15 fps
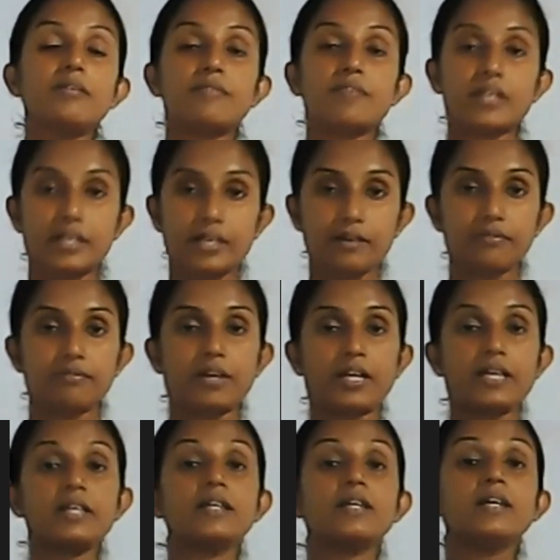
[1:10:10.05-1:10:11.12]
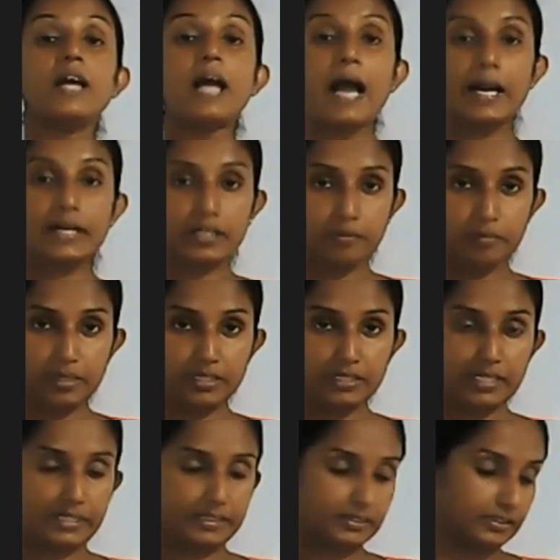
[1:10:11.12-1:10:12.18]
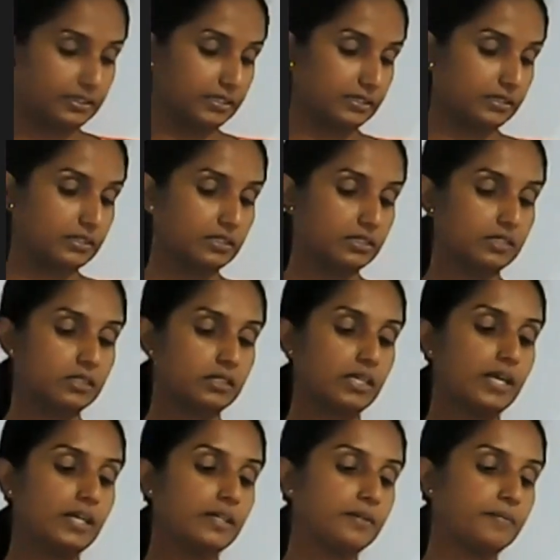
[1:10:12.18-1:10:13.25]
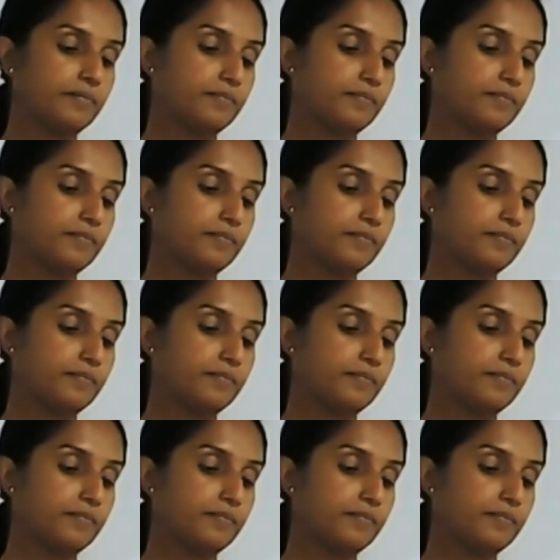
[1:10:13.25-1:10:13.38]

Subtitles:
we can find atomic lattices. Right?